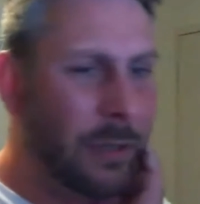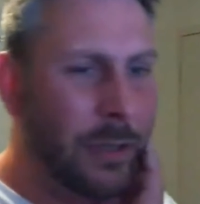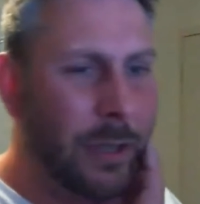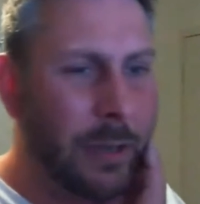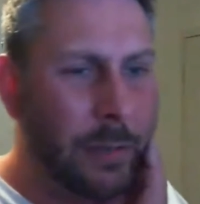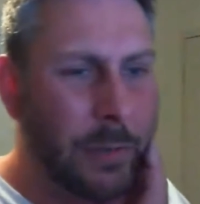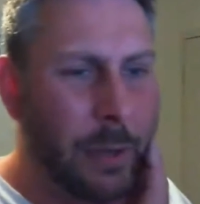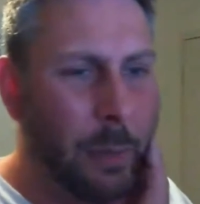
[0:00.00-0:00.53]

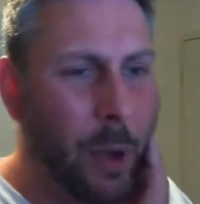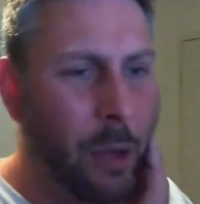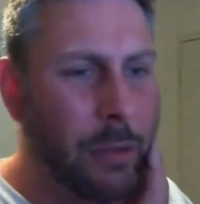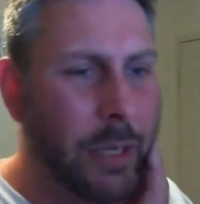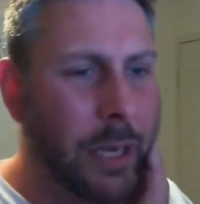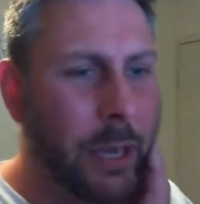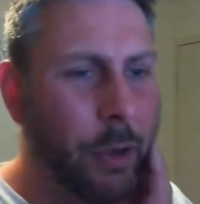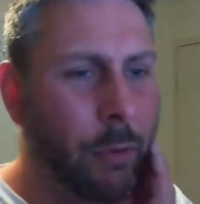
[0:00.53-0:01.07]
Napoleon
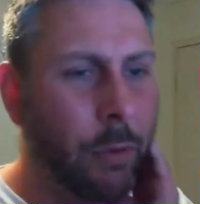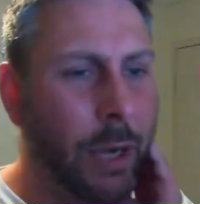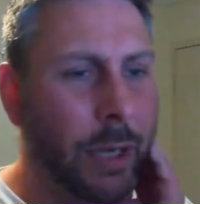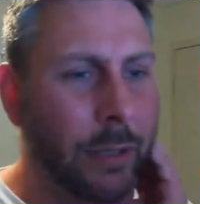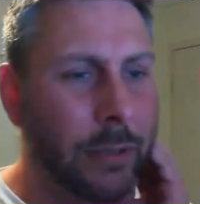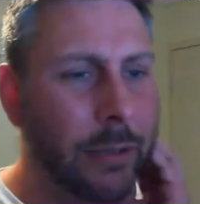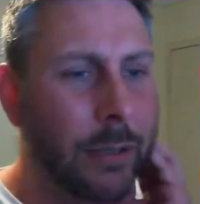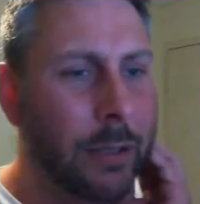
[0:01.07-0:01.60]
Hill one?
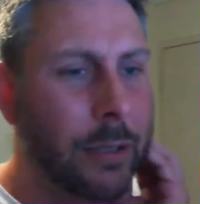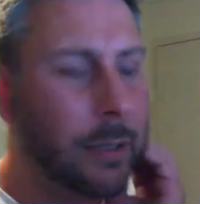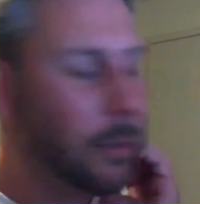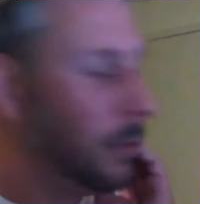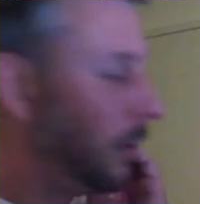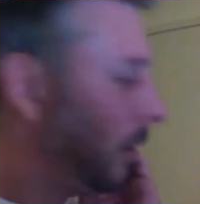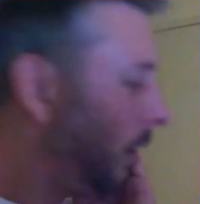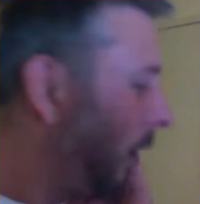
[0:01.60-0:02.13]

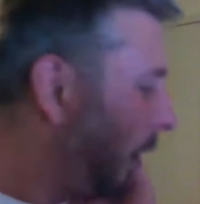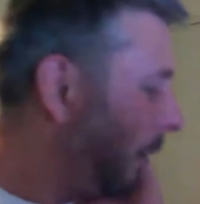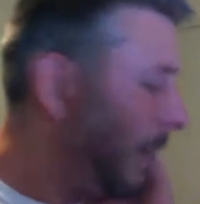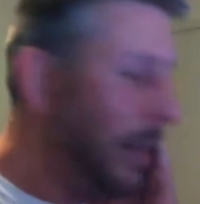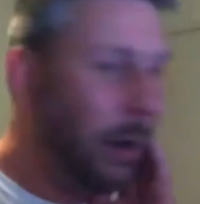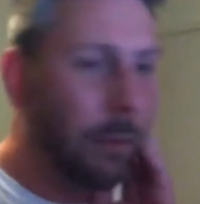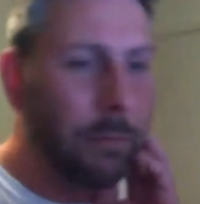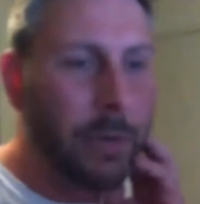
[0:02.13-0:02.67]
Oh man,
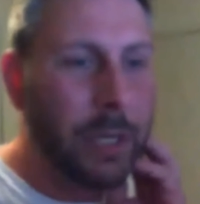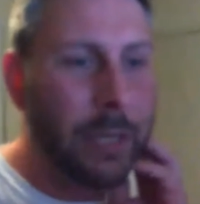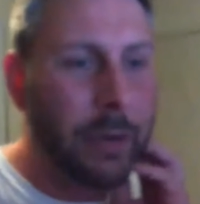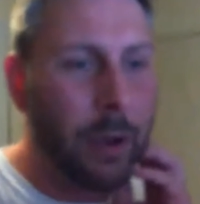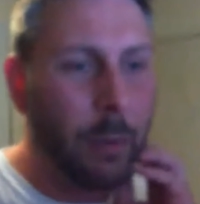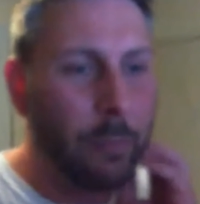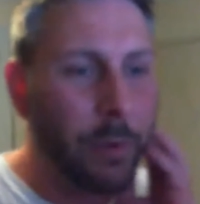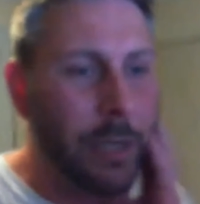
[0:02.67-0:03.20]

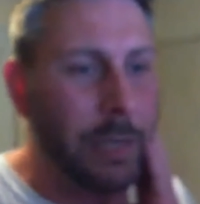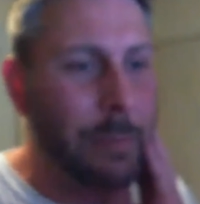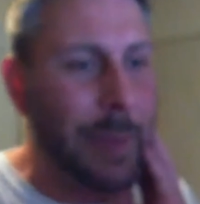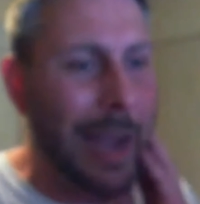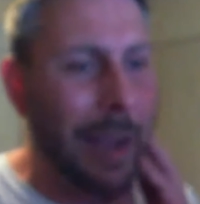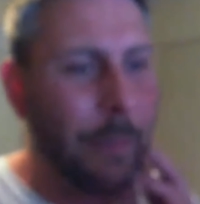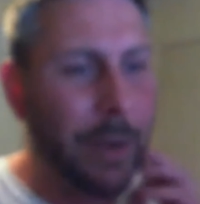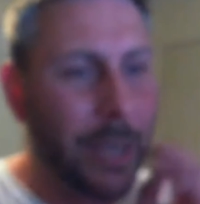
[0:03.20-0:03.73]
I'm really
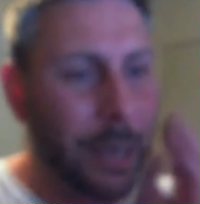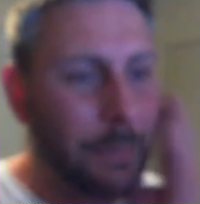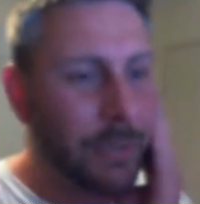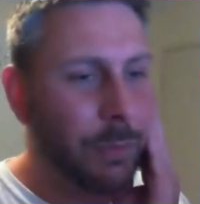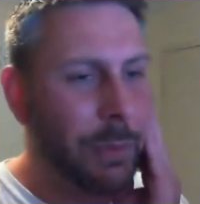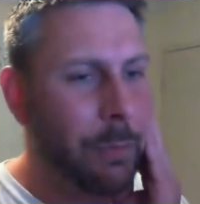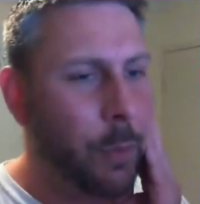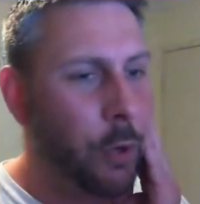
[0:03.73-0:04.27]
bad when it comes to with movie